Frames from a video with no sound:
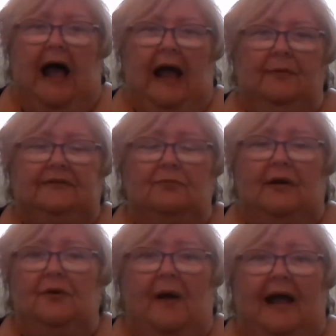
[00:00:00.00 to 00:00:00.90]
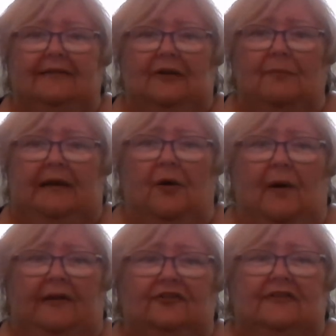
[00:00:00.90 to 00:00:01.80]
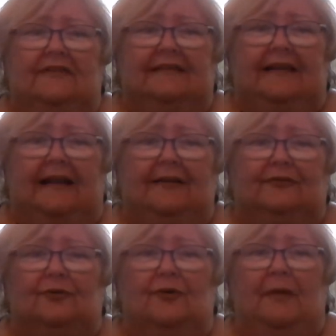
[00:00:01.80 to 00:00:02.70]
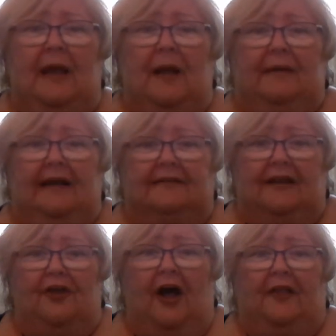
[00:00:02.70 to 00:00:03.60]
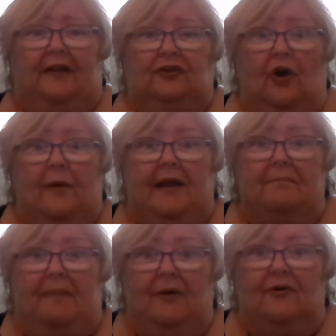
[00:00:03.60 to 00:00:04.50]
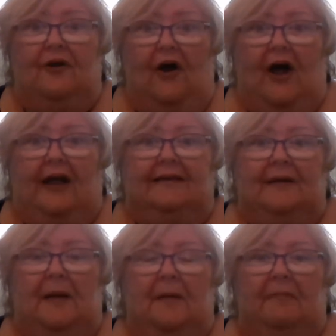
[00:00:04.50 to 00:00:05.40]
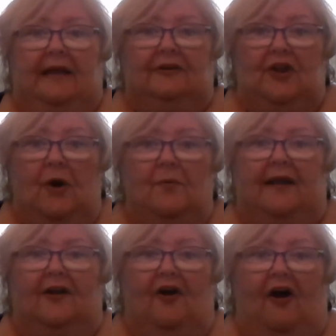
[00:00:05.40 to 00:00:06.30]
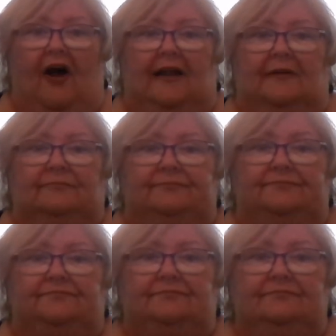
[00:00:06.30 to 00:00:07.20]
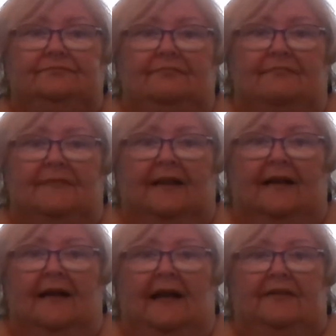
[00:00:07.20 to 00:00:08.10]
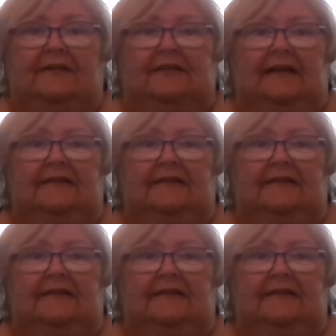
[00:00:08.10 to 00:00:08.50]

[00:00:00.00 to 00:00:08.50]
I was the one who asked so many questions in Sunday school because I thought that knowing about God meant knowing God. This